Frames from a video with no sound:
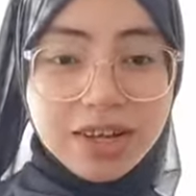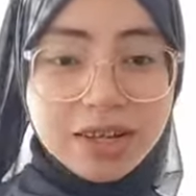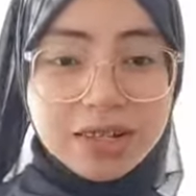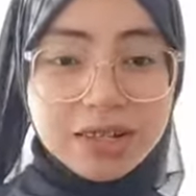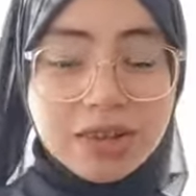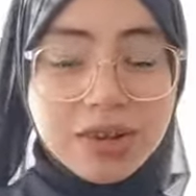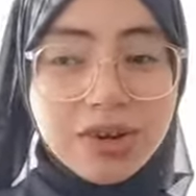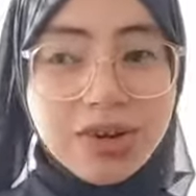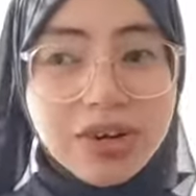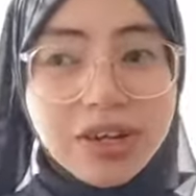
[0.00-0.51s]

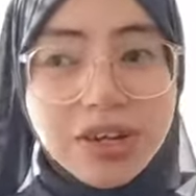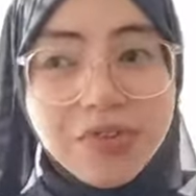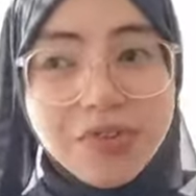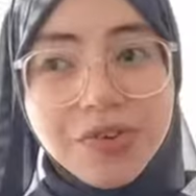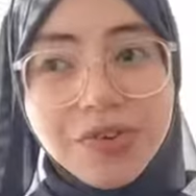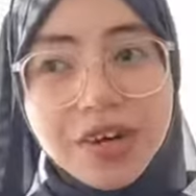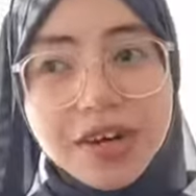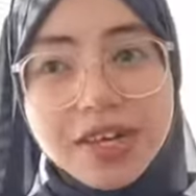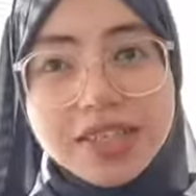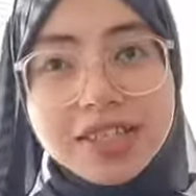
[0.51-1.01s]
So if
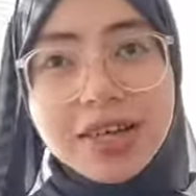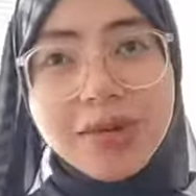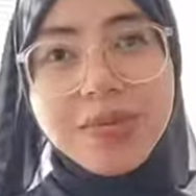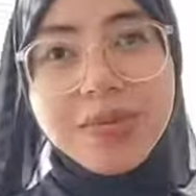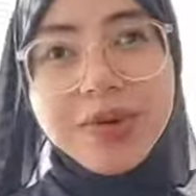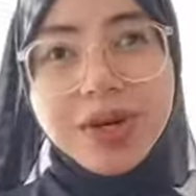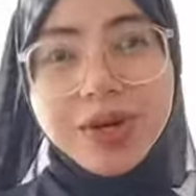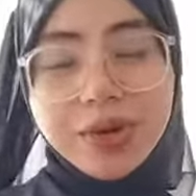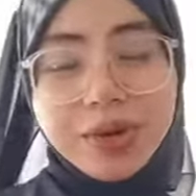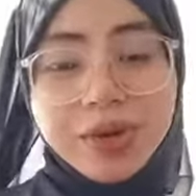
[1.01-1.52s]
you are
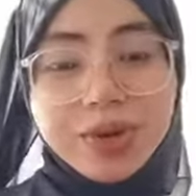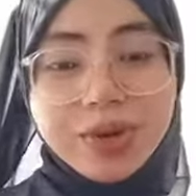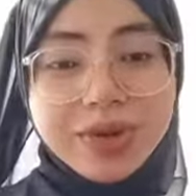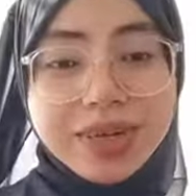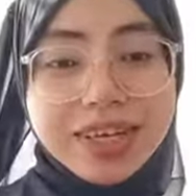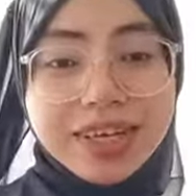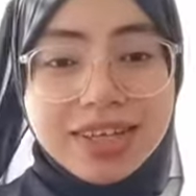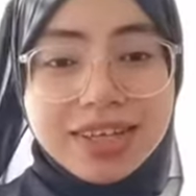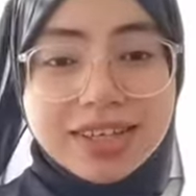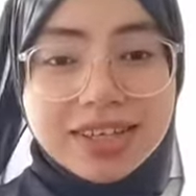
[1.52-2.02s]
someone who
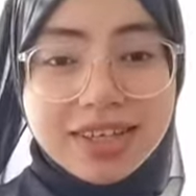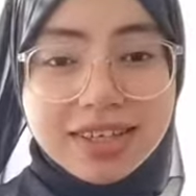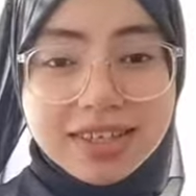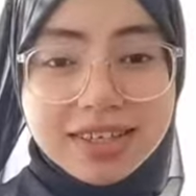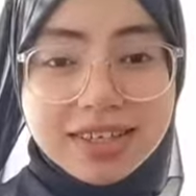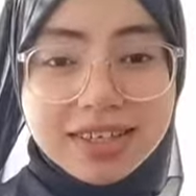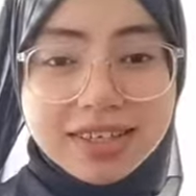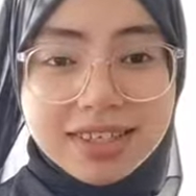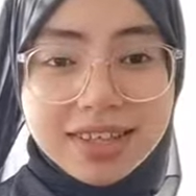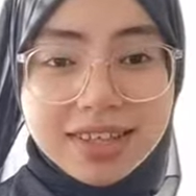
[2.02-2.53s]
is
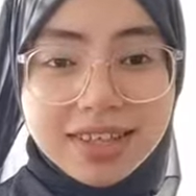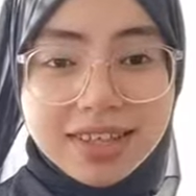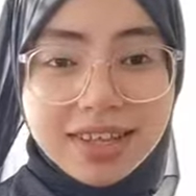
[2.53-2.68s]
interested